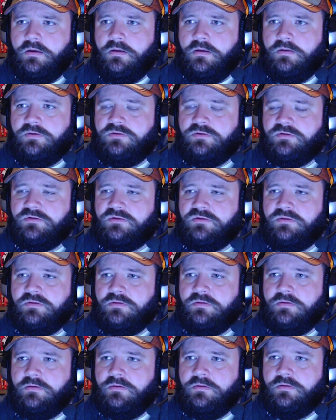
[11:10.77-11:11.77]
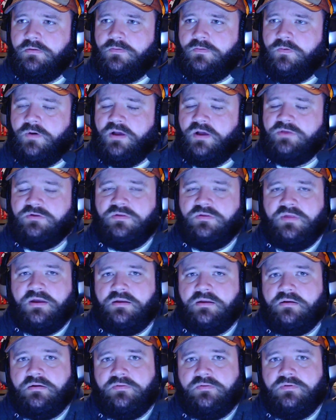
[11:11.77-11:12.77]
just watching that
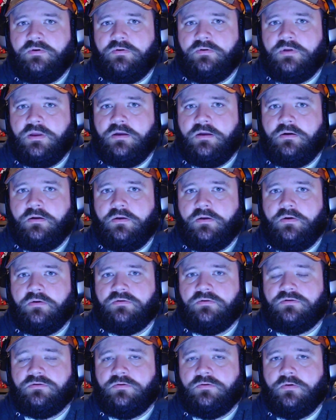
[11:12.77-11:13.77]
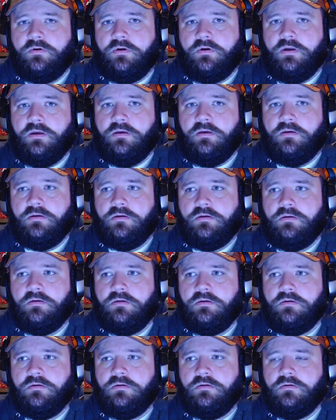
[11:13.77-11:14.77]
interview and hearing her story,
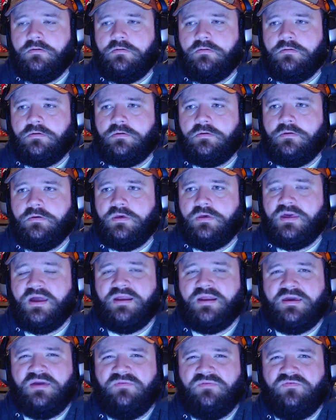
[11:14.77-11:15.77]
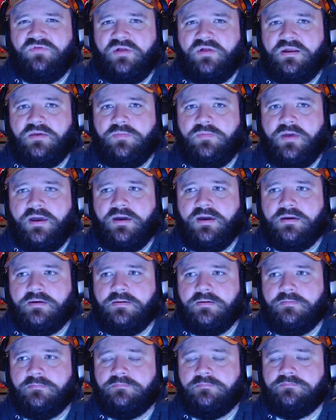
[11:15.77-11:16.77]
it kind of came flooding back.
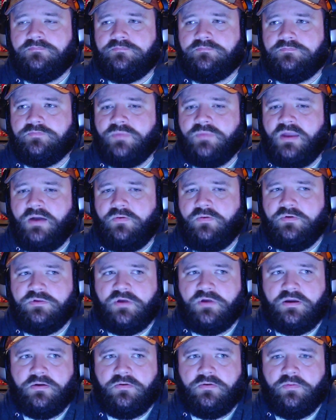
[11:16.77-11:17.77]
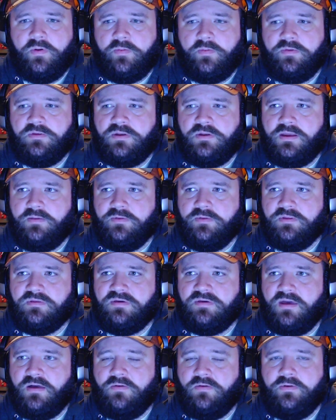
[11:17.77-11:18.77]
I wish I could remember the name of the
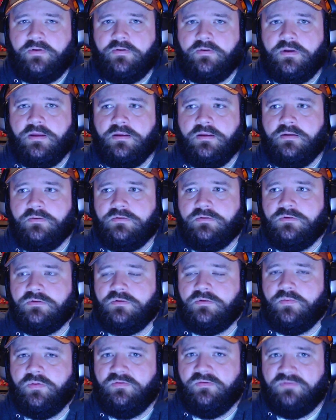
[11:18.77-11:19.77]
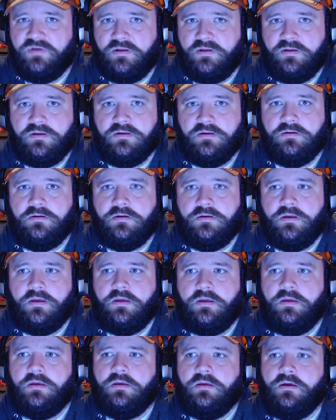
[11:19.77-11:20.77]
town we were in. It was just a pavilion
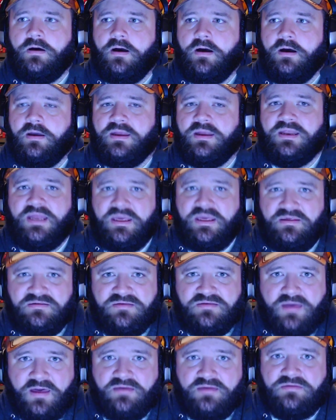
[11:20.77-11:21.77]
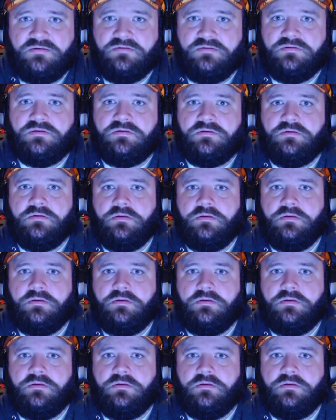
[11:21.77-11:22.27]
uh, in East Texas